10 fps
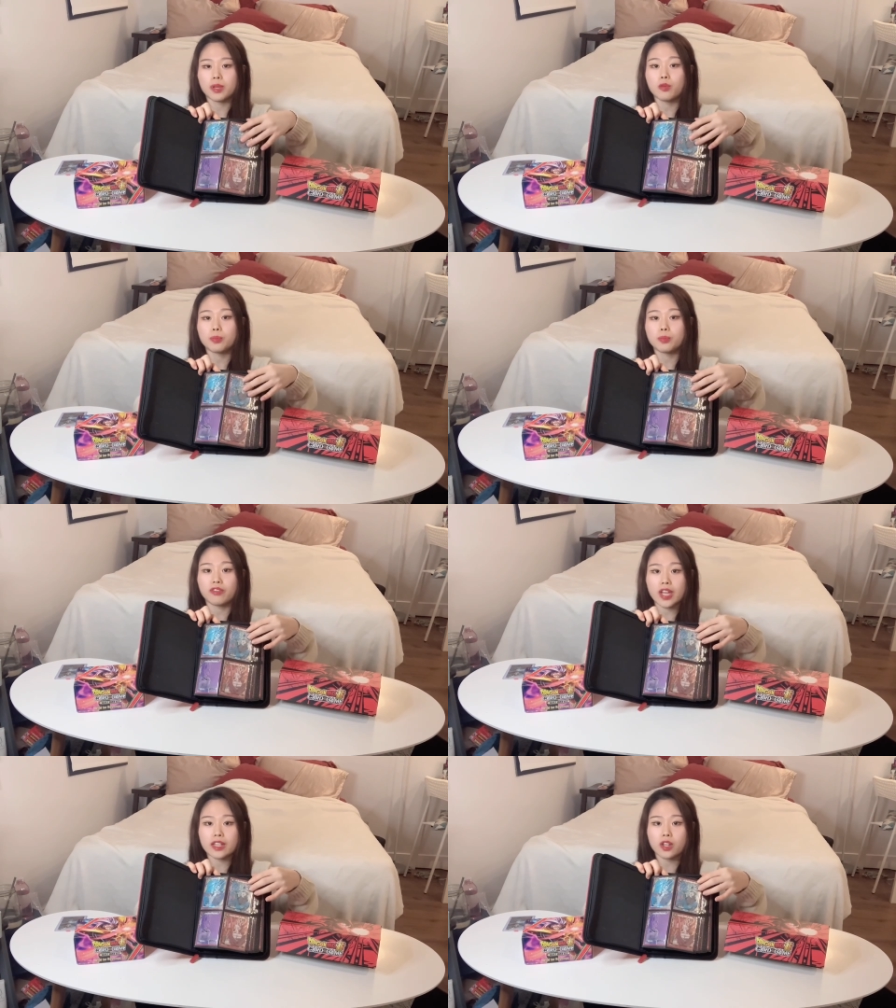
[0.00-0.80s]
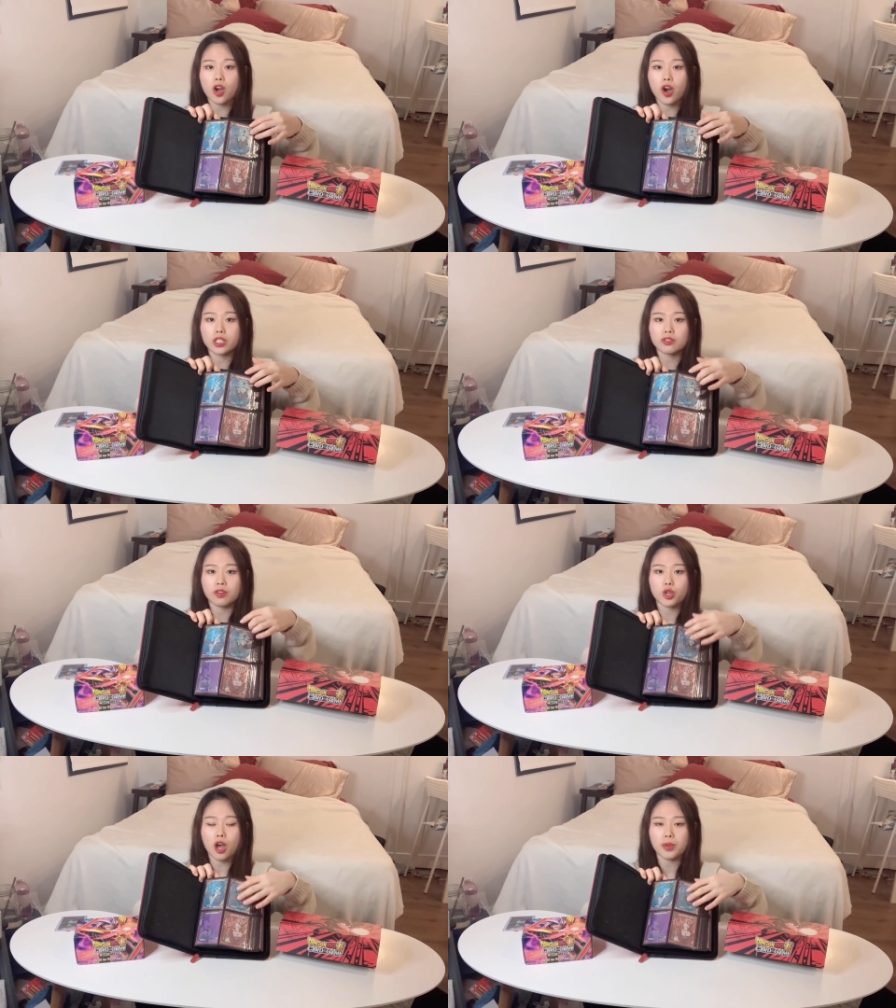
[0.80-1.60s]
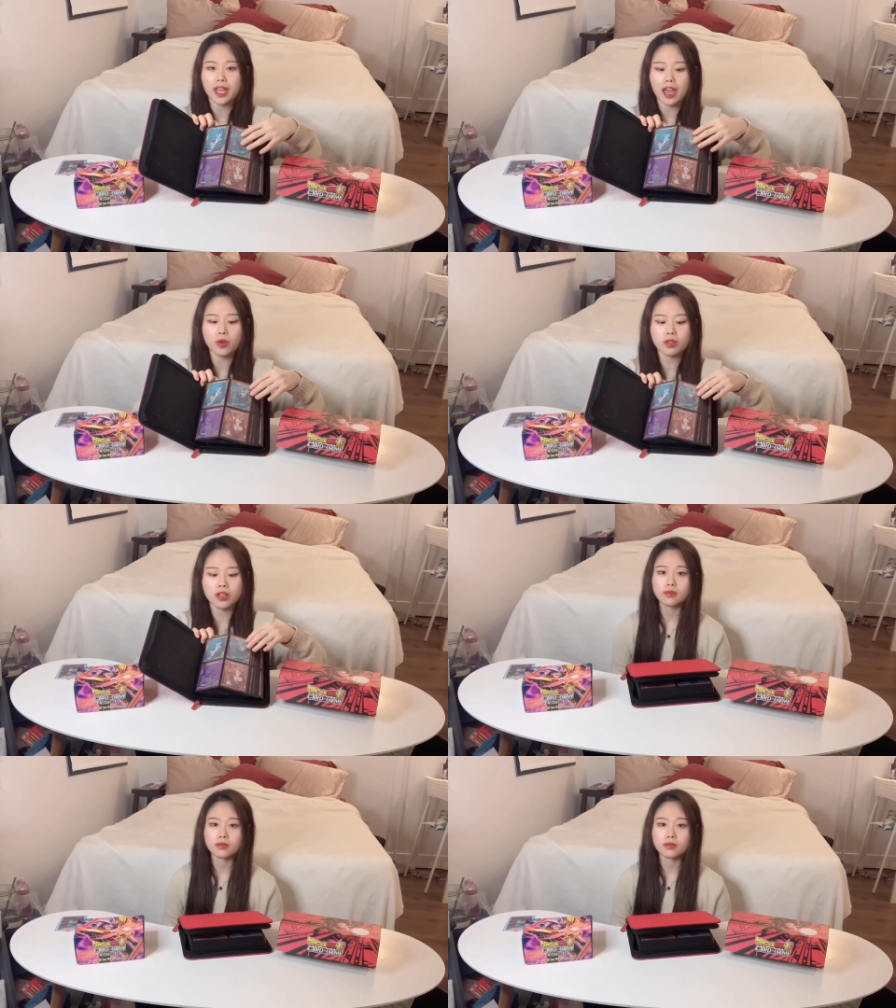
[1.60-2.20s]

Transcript: it would prevent the cards from dropping out.